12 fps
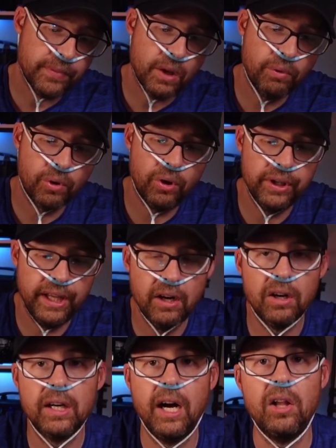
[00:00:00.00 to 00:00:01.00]
We're going to get
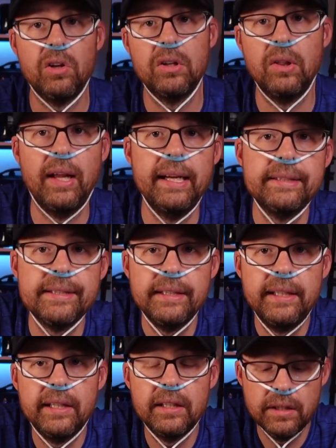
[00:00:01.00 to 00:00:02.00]
our color lights in
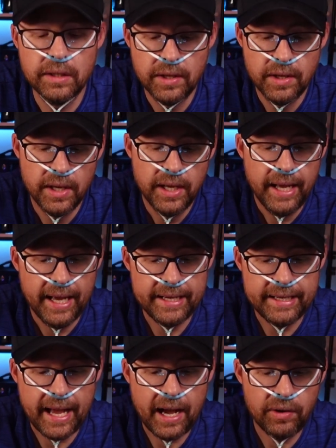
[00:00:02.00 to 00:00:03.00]
here.
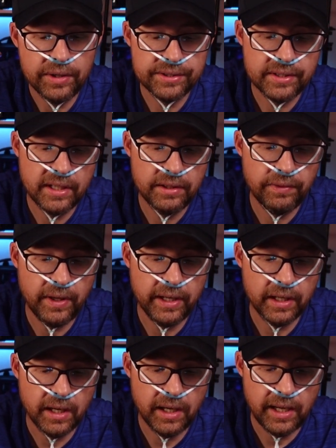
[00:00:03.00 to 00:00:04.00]
And now instead of
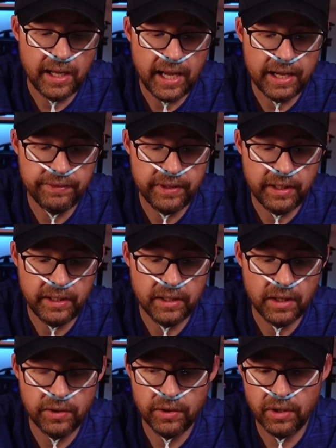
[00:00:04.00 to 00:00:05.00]
like having
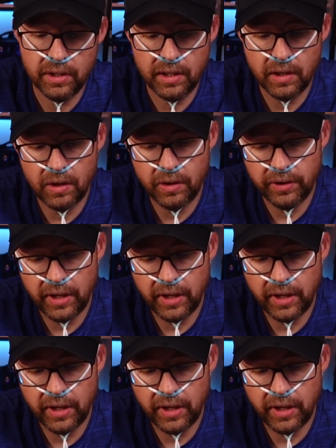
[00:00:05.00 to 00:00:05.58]
all the